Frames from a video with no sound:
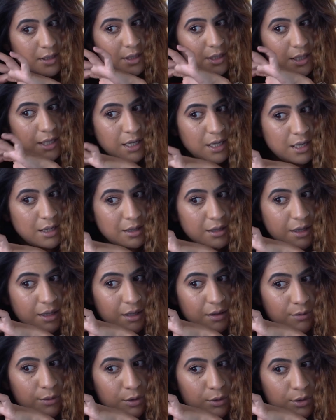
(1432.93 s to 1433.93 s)
seen that
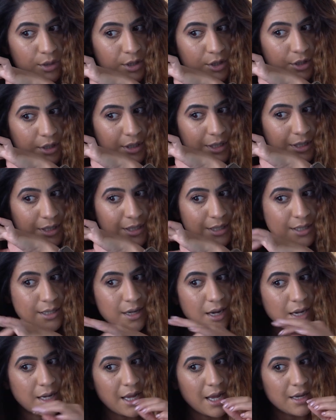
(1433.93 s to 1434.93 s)
if you start to
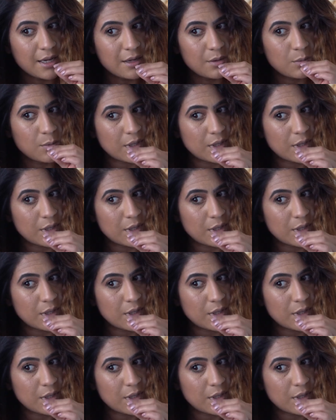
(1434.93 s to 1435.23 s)
tug at it,